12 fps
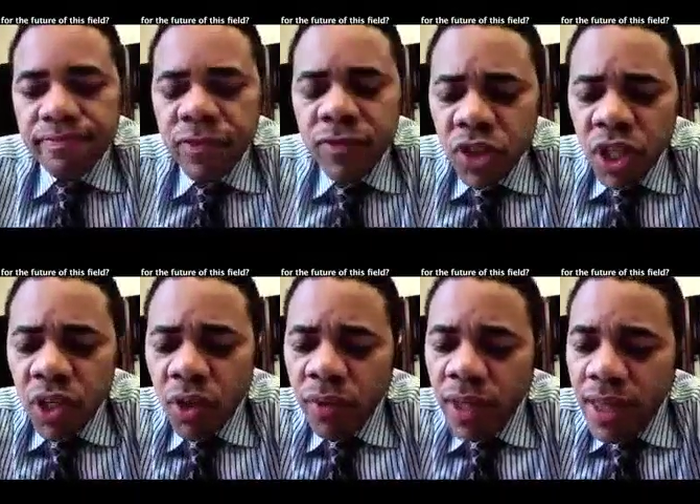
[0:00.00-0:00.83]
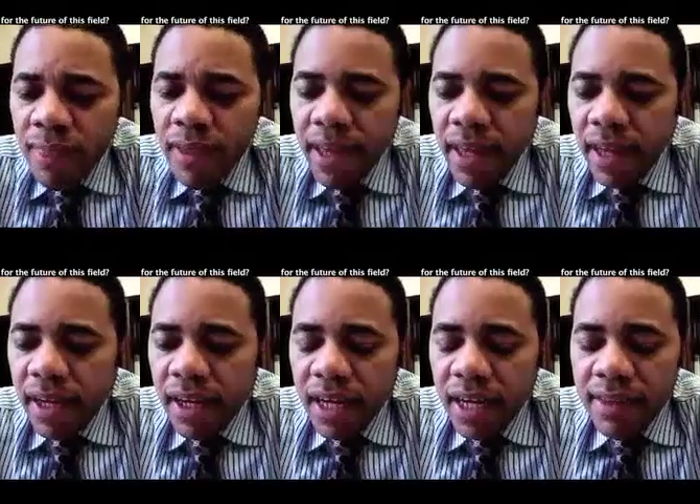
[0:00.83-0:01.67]
So
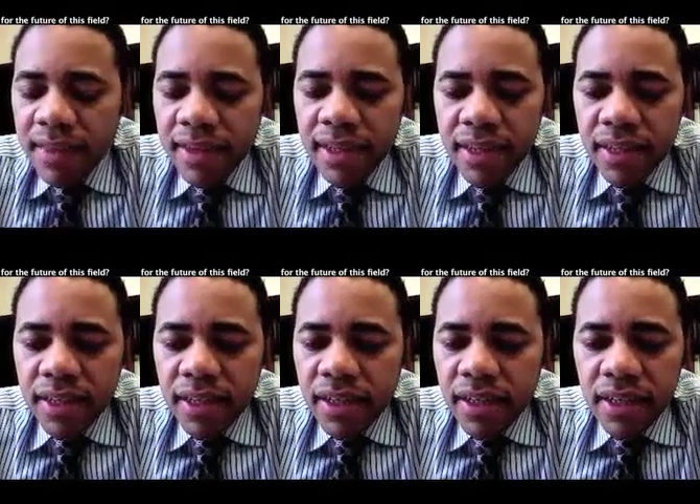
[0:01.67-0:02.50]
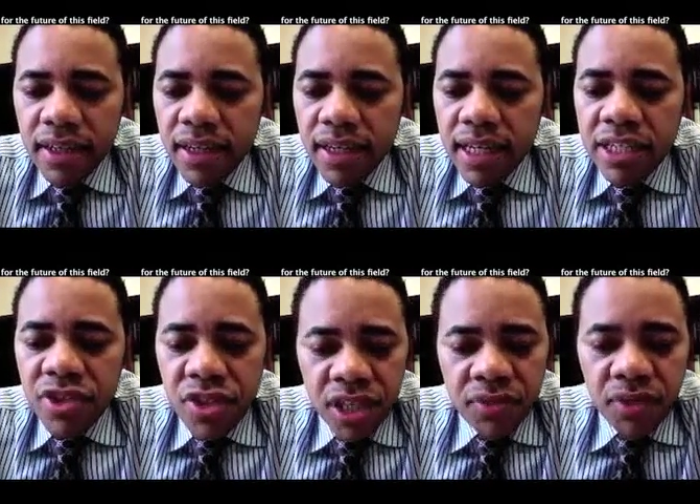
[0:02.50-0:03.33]
I think in
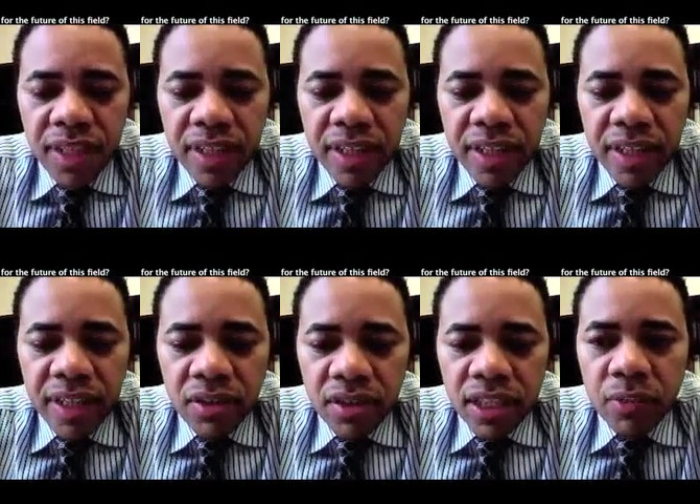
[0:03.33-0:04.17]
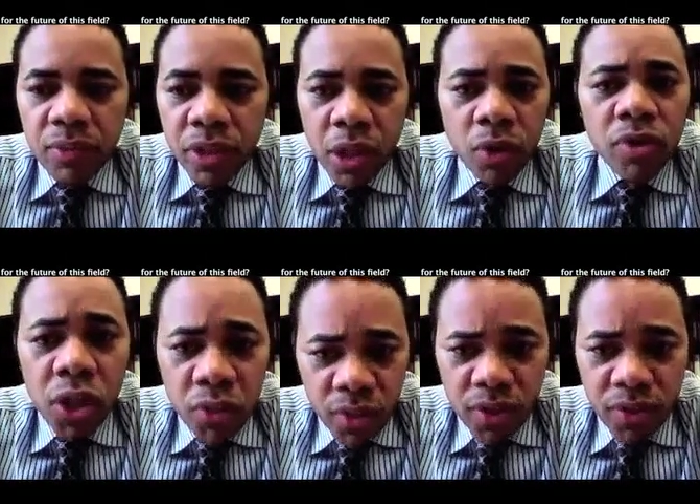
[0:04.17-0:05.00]
general, the field will only
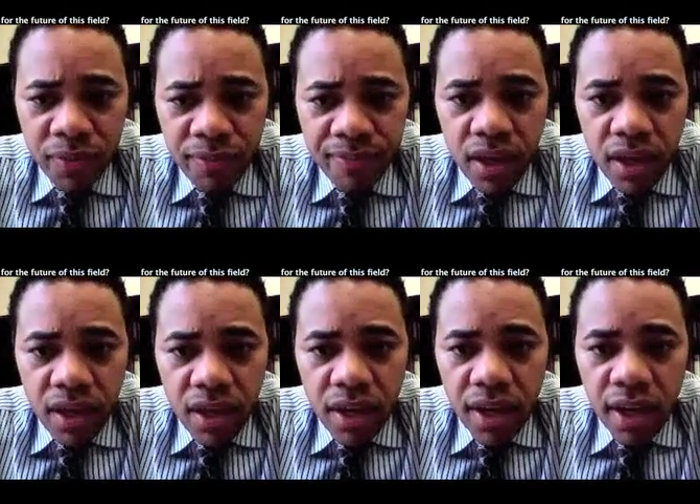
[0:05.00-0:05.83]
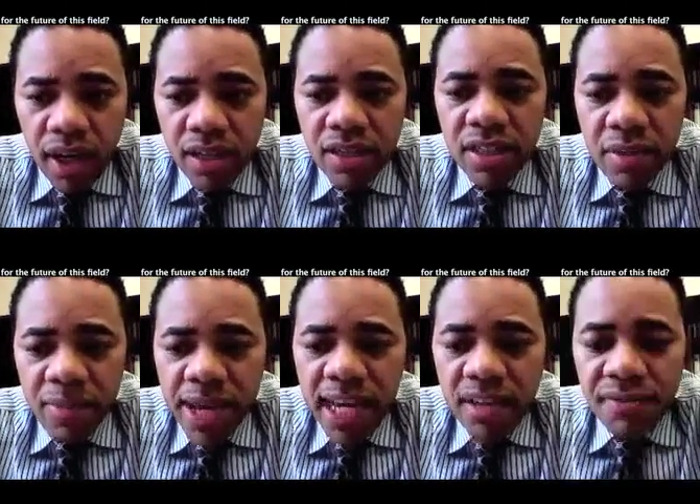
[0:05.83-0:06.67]
grow. The
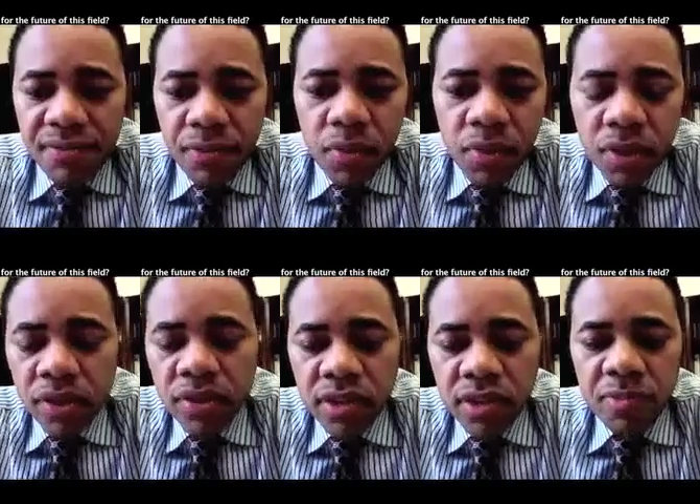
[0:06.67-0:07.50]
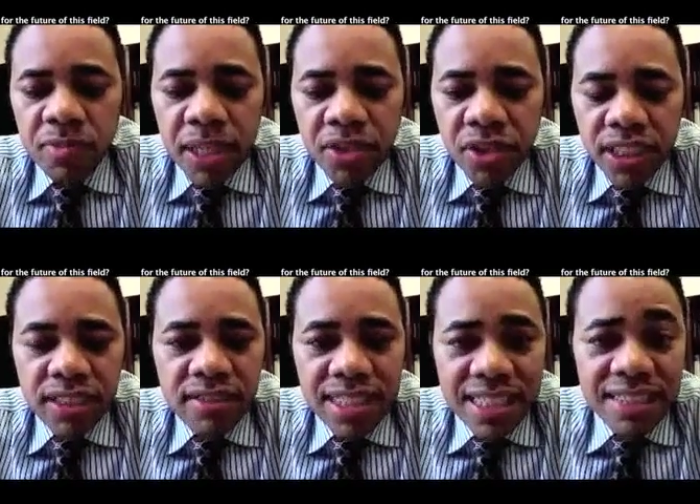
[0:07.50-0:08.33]
demand for
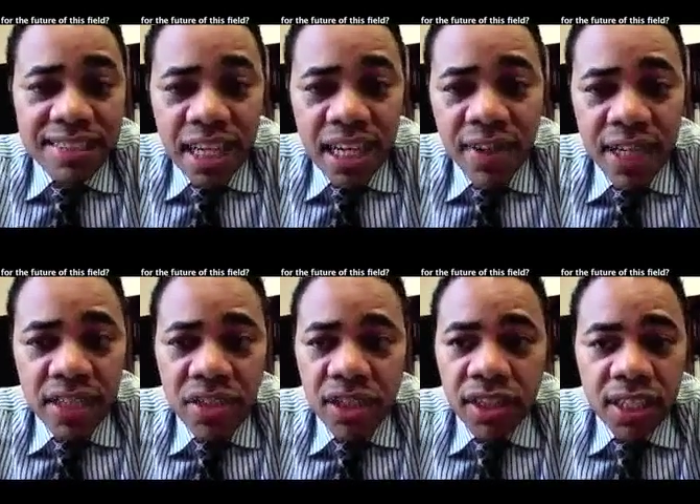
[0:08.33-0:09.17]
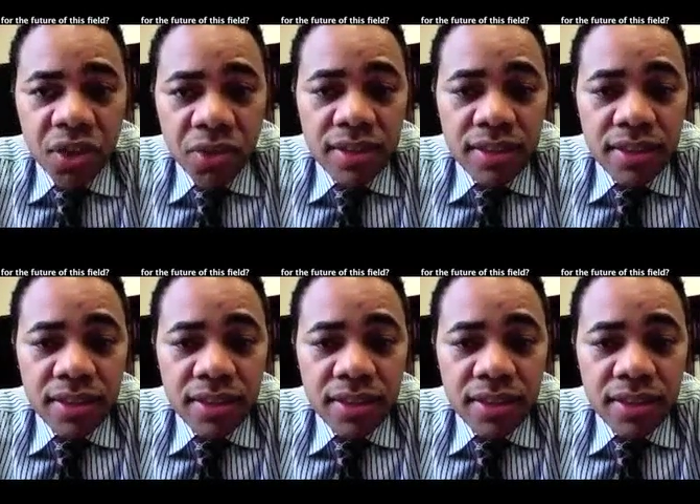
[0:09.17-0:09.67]
specialists in this area is going to increase